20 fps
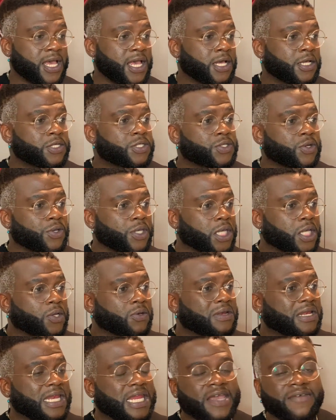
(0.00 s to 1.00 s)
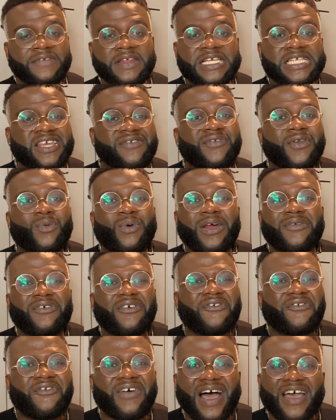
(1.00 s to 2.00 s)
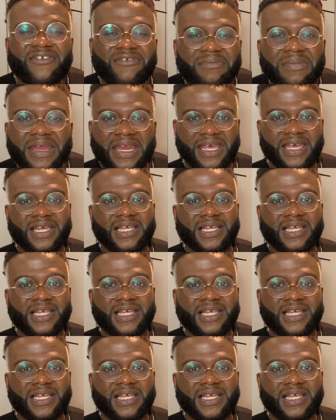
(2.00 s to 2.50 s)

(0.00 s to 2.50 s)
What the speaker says: So you could leave this if you want for 5 minutes,